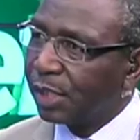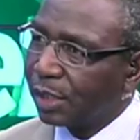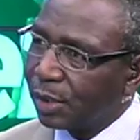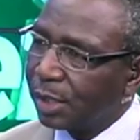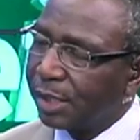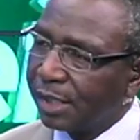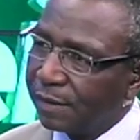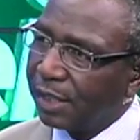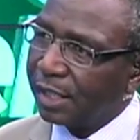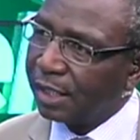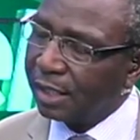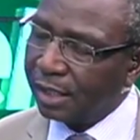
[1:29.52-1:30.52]
increase
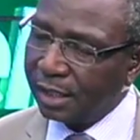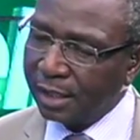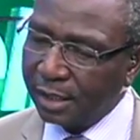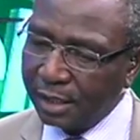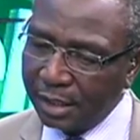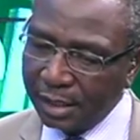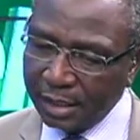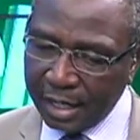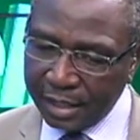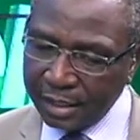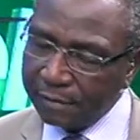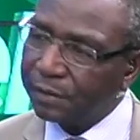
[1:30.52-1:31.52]
even the, the, the, the
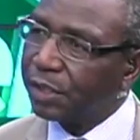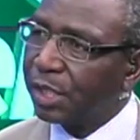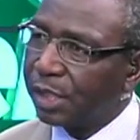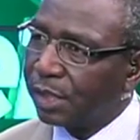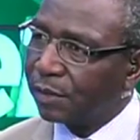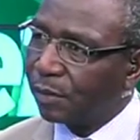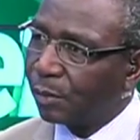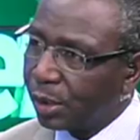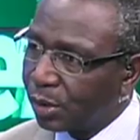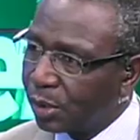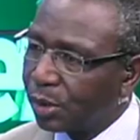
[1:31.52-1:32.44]
current efficiencies from what mm -hmm. are